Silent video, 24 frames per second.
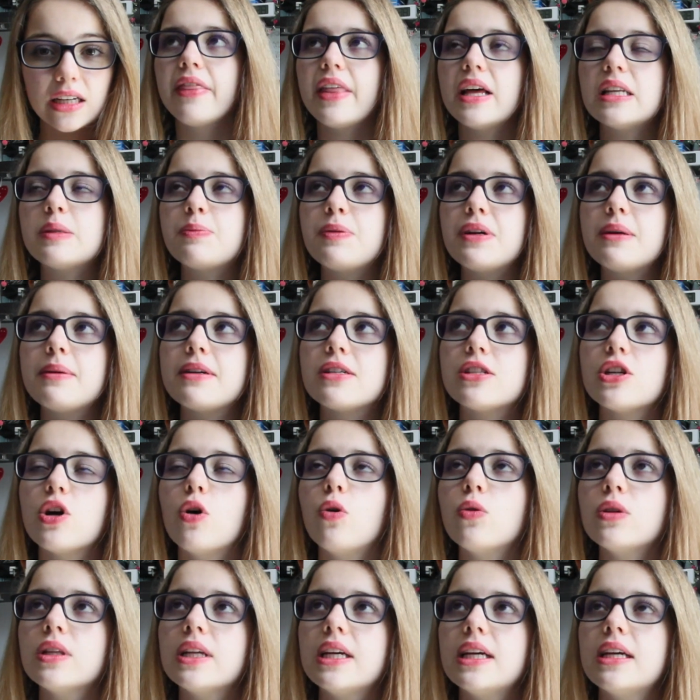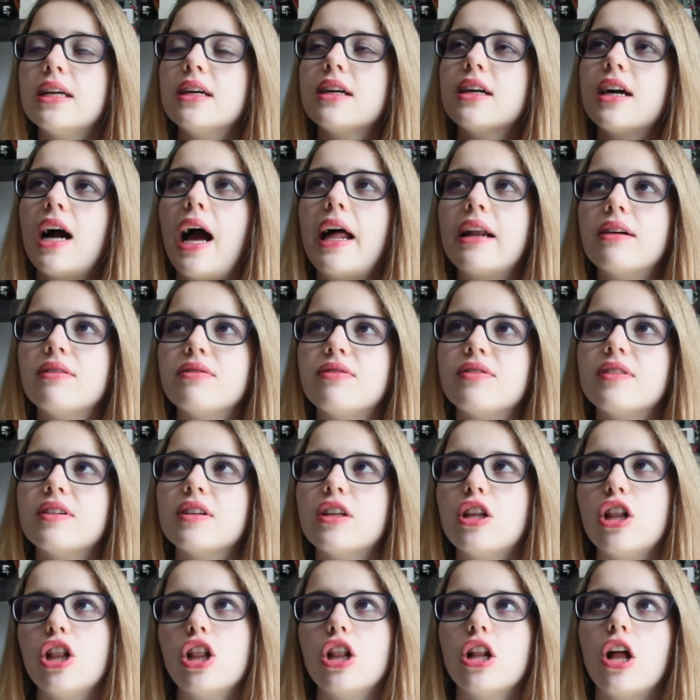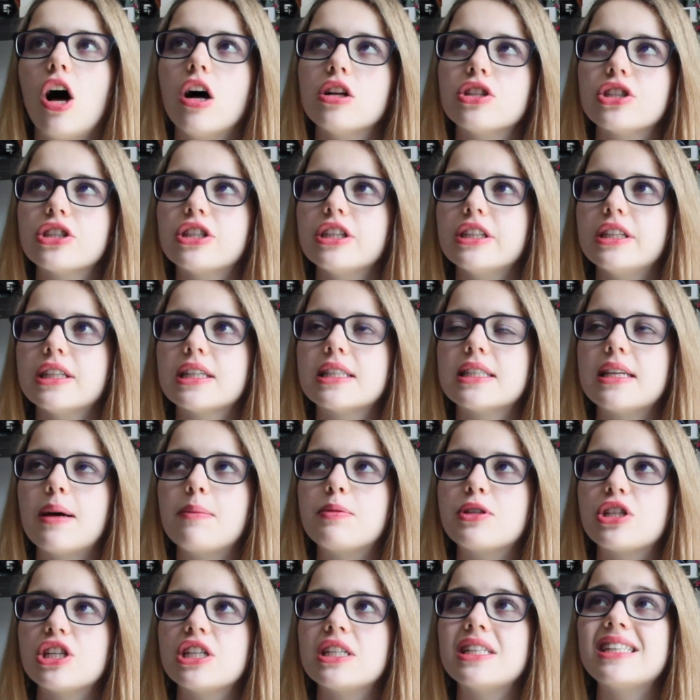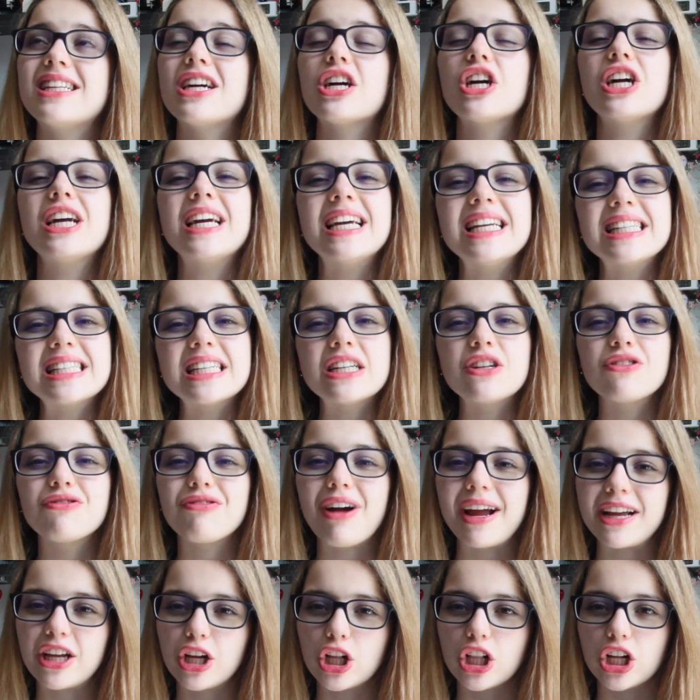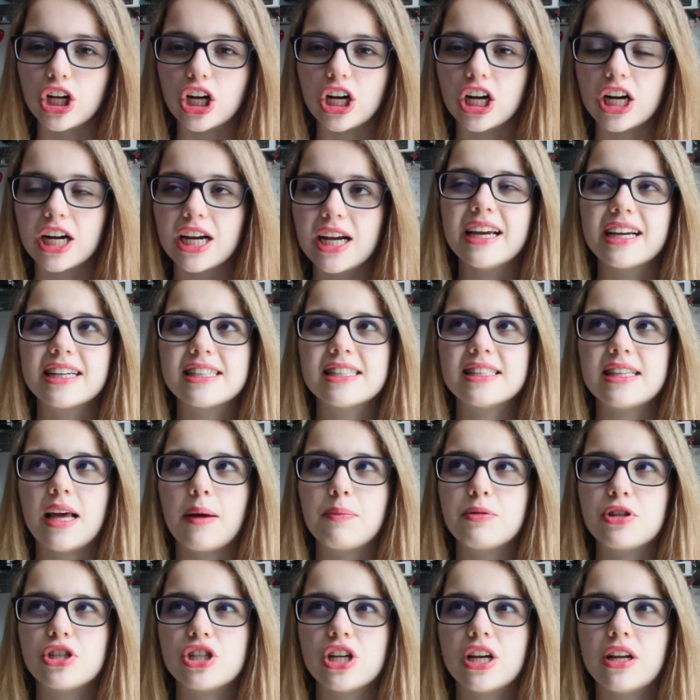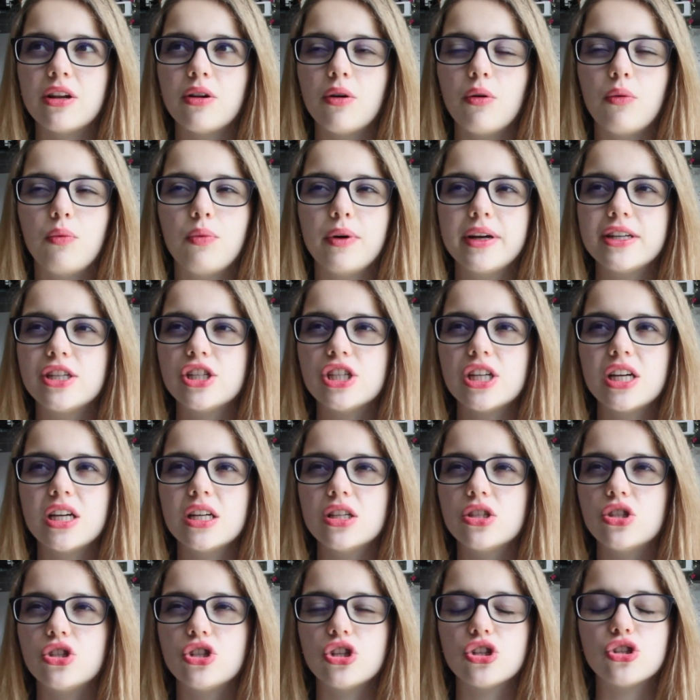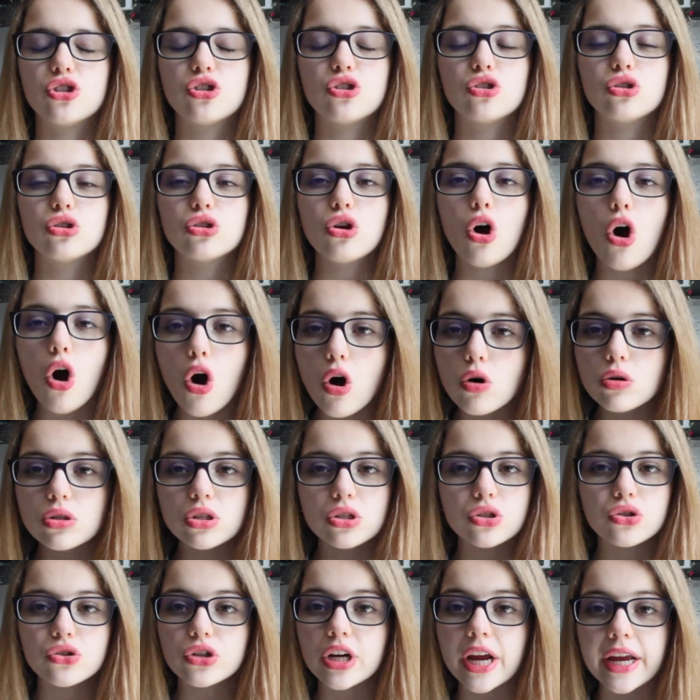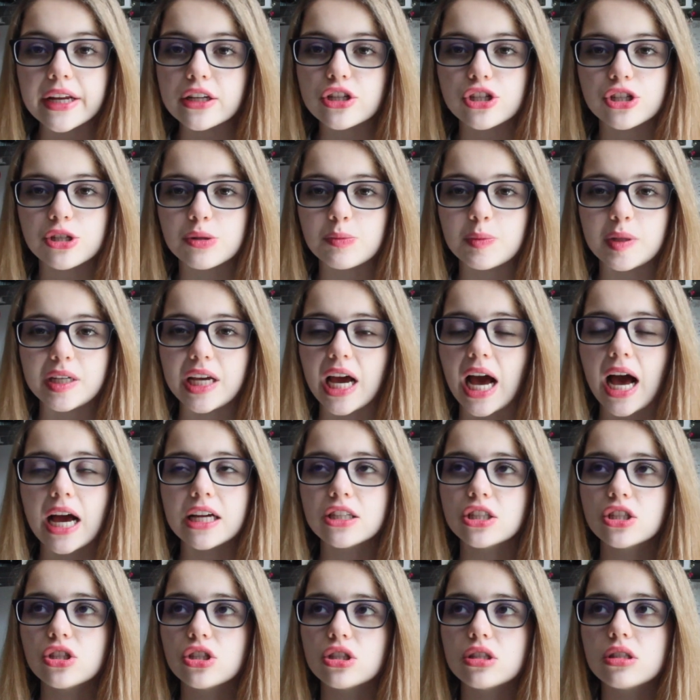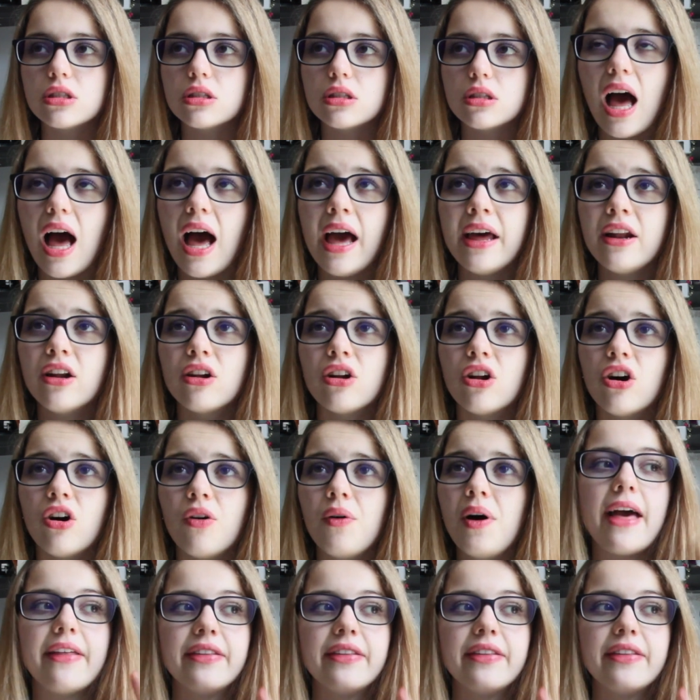That's pretty much the only kind of logical exception. There is an irregular exception, which is just so strange to me. I don't know.